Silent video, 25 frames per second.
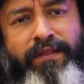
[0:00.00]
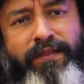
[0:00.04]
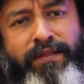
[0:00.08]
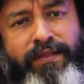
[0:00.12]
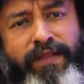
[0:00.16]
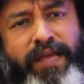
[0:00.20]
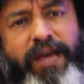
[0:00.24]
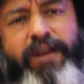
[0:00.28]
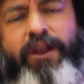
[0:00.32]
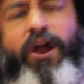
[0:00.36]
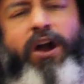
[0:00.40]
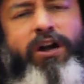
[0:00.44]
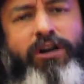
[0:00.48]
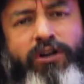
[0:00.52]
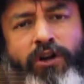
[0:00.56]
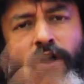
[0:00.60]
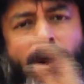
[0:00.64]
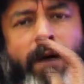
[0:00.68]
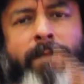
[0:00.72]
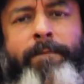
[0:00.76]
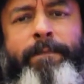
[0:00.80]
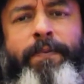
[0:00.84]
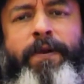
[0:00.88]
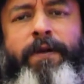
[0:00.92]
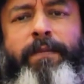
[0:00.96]
They are not
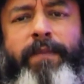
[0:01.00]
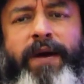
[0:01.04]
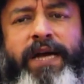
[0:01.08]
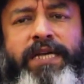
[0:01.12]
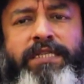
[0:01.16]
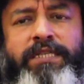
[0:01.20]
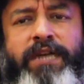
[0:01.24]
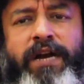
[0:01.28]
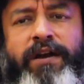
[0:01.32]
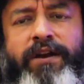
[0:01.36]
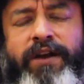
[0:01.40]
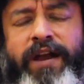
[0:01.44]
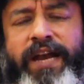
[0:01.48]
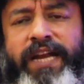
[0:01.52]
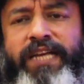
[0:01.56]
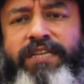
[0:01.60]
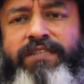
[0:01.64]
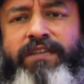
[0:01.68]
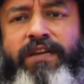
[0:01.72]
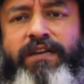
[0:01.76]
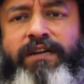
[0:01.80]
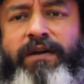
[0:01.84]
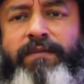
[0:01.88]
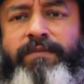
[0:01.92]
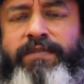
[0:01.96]
compromised under any
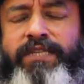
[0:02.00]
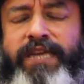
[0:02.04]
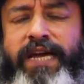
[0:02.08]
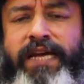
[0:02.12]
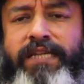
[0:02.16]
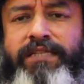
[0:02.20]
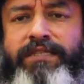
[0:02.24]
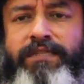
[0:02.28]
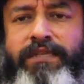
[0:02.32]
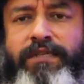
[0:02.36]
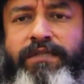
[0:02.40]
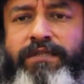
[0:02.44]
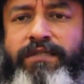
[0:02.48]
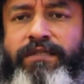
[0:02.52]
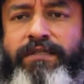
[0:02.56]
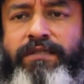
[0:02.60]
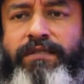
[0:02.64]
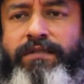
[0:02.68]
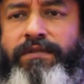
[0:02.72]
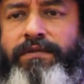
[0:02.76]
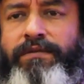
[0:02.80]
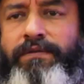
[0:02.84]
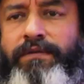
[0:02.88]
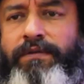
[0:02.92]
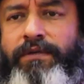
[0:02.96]
circumstances.
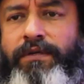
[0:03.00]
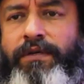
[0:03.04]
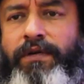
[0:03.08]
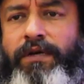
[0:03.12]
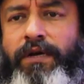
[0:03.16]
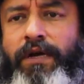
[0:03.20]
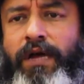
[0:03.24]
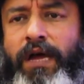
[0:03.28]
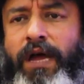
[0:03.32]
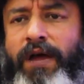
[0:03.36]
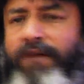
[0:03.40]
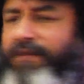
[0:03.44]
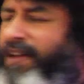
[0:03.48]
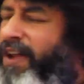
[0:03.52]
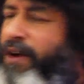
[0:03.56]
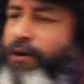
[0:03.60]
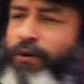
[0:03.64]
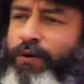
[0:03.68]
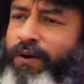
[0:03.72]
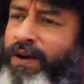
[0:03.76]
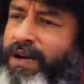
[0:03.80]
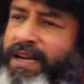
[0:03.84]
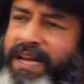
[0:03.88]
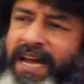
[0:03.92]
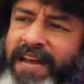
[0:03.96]
We
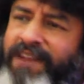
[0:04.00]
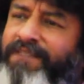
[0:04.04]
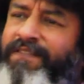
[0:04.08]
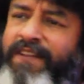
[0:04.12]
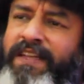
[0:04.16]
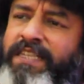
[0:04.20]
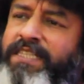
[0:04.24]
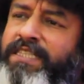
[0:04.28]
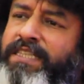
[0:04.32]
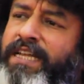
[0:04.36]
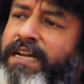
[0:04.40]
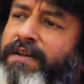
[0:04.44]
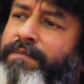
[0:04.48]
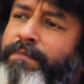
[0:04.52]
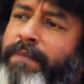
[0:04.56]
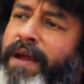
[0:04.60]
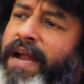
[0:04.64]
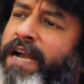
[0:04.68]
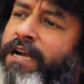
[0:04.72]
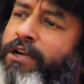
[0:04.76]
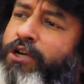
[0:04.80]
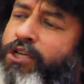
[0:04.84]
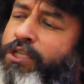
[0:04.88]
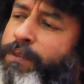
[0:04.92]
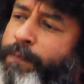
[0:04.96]
couldn't convince that
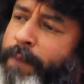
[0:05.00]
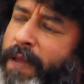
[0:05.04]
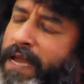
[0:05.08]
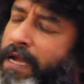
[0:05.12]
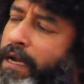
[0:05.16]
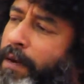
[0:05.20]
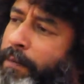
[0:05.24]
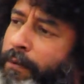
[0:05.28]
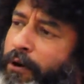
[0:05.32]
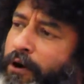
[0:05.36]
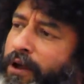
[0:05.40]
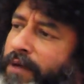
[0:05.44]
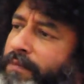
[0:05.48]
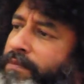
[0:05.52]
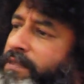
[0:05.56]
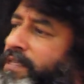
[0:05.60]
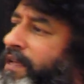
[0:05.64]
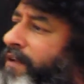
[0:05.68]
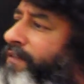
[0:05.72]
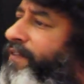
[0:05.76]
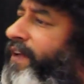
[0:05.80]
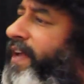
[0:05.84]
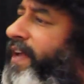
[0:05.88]
man to speak about himself.